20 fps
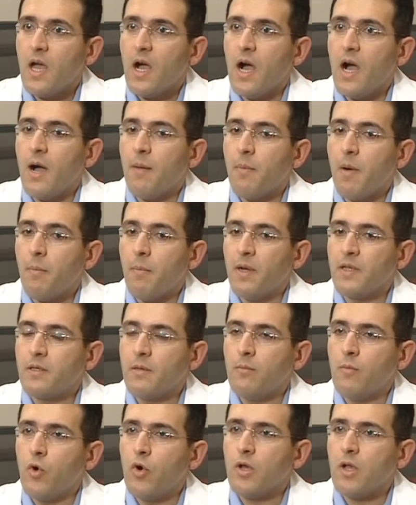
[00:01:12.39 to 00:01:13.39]
But
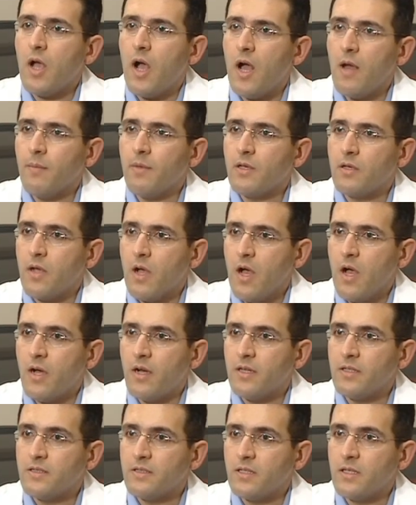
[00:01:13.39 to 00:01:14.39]
the more common
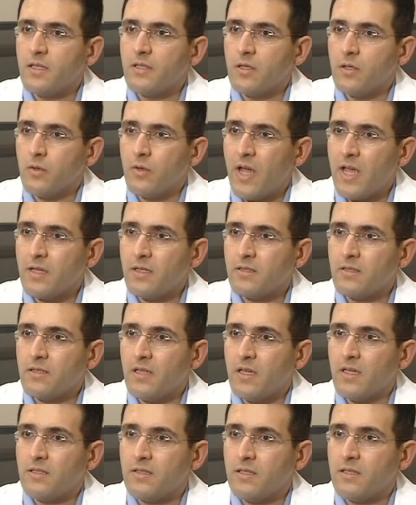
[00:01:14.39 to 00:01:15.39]
cause in the United
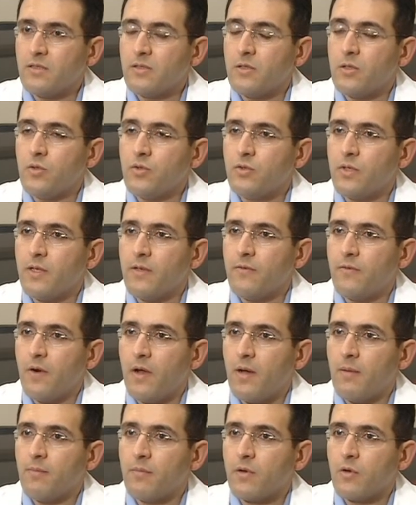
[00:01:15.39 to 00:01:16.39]
States is usually
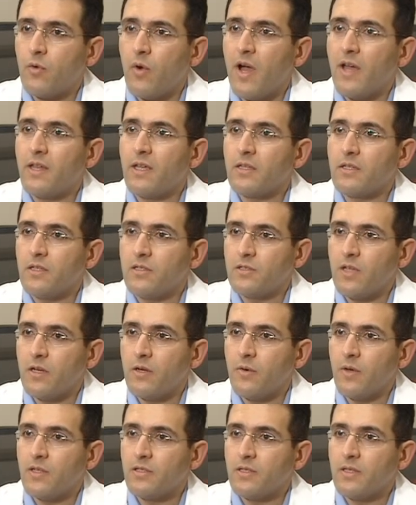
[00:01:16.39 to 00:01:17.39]
from chronic
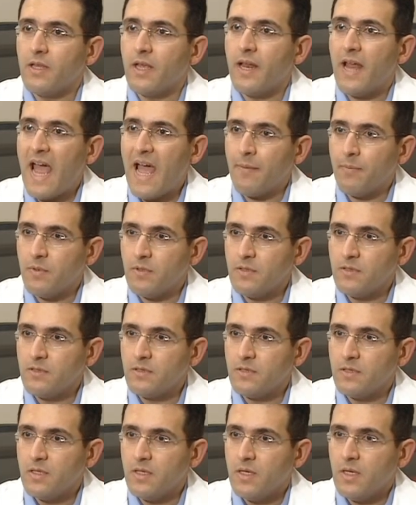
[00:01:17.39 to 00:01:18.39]
degeneration that
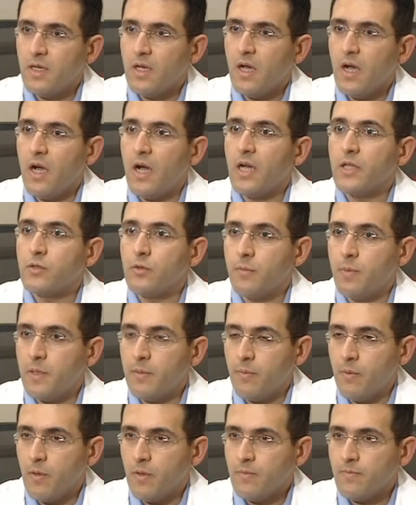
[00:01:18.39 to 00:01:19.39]
happens to
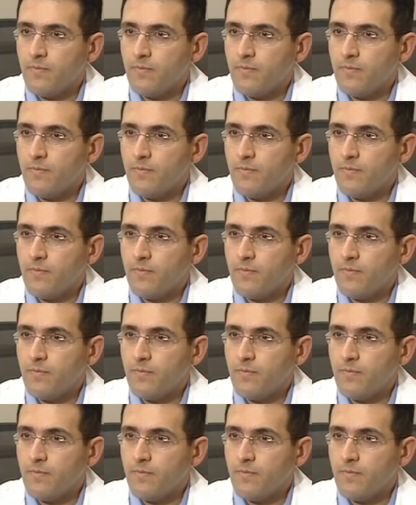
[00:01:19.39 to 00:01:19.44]
people.